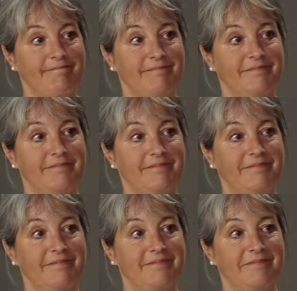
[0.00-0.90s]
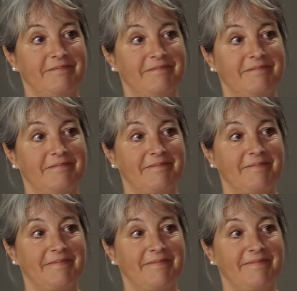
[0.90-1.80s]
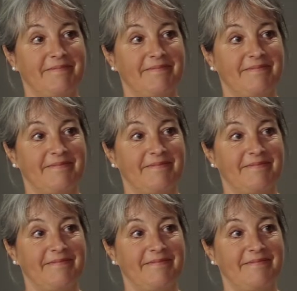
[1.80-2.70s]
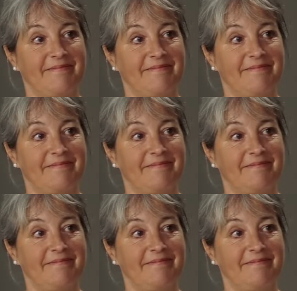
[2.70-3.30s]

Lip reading: (no one is talking)